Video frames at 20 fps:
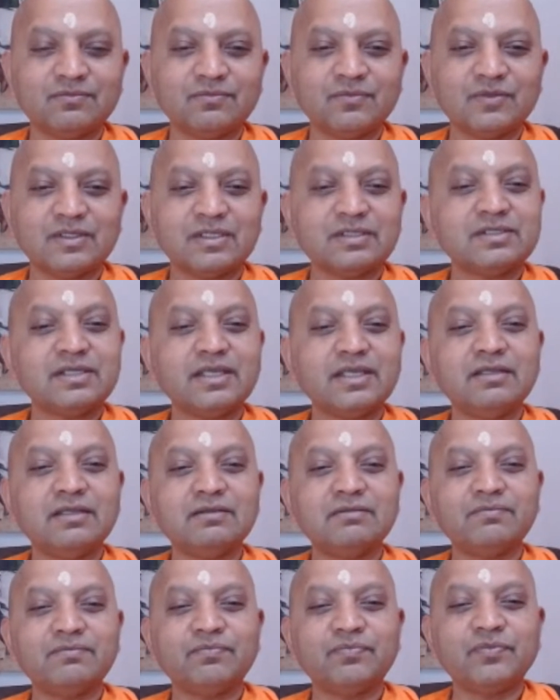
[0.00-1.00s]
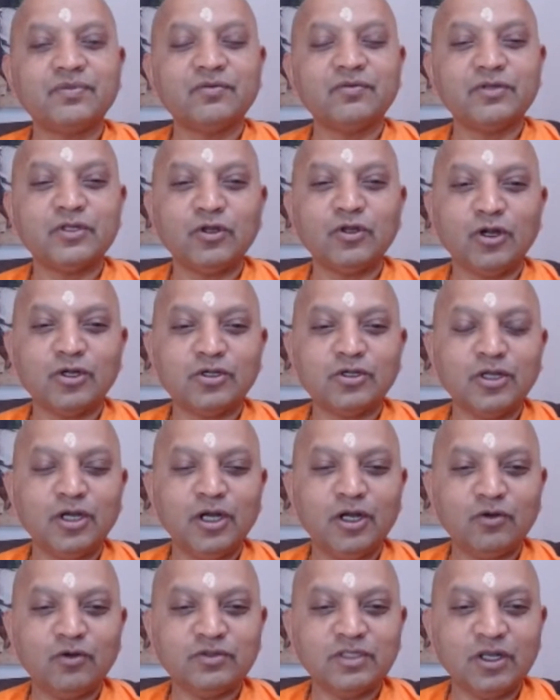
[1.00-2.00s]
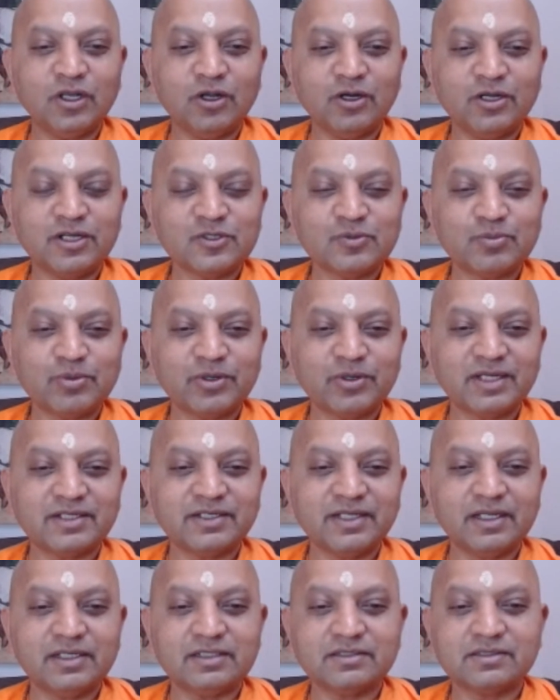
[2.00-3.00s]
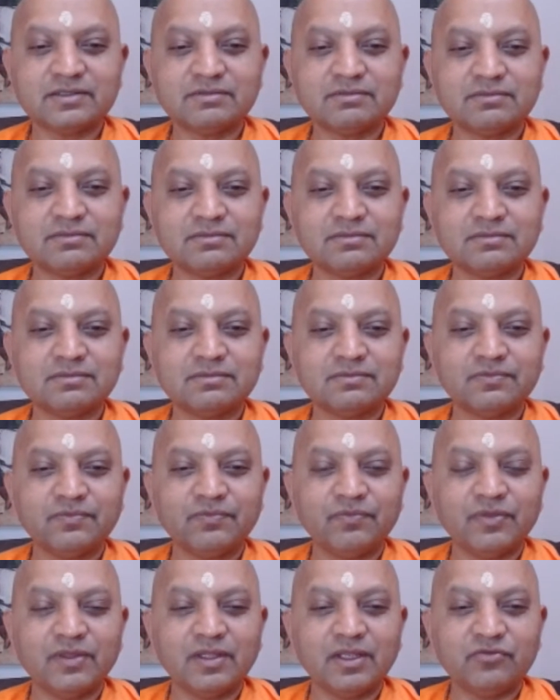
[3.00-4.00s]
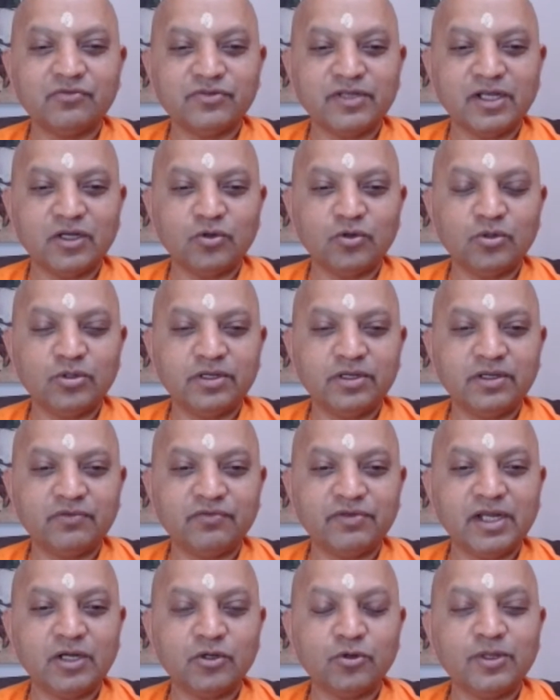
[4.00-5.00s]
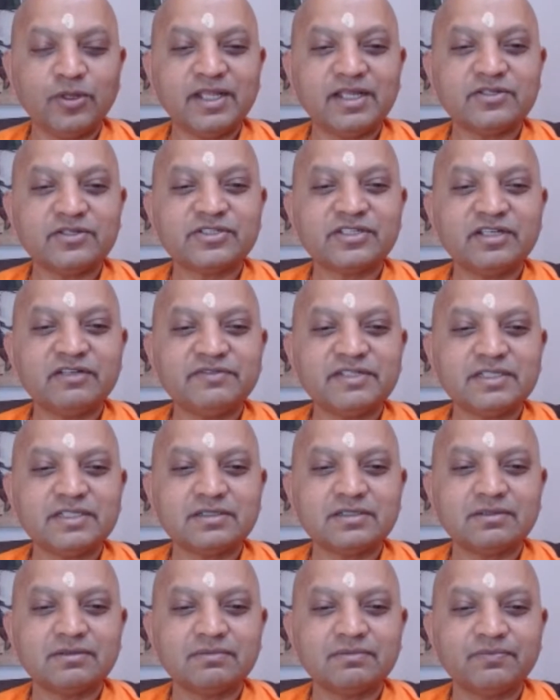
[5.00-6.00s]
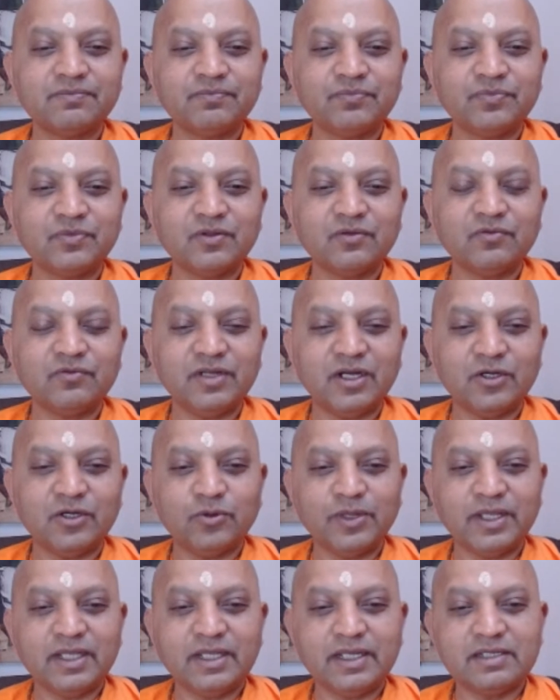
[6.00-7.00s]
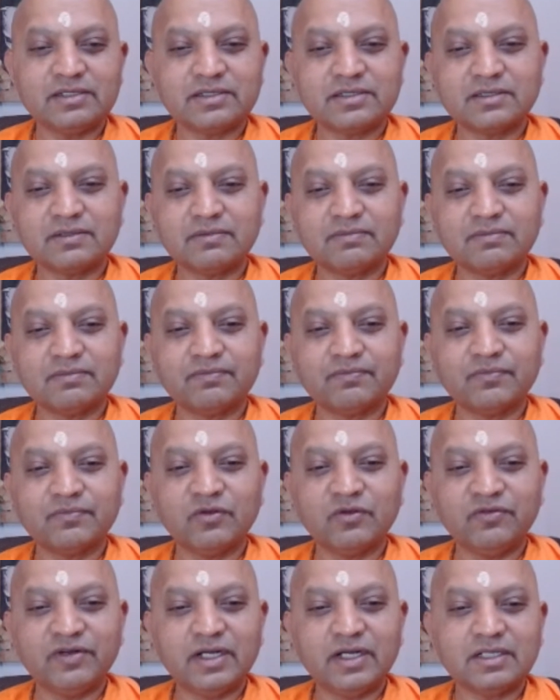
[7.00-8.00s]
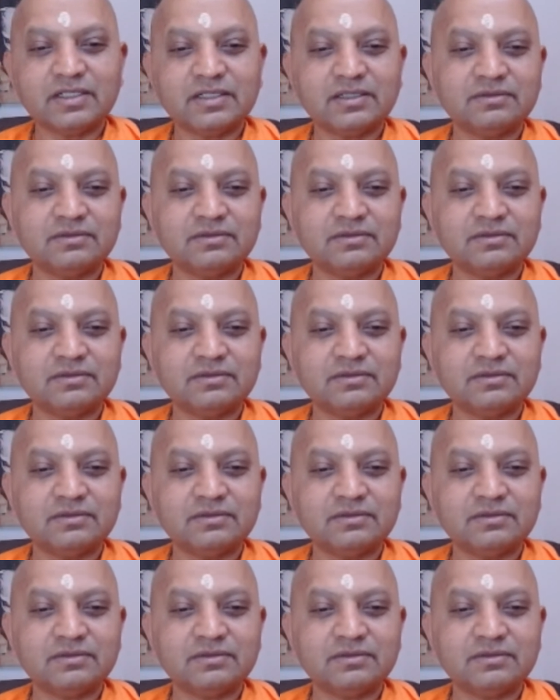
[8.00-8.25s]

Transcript: See, we do not know how the Lord is protecting us. If we are good, we are doing His service, we are doing His work,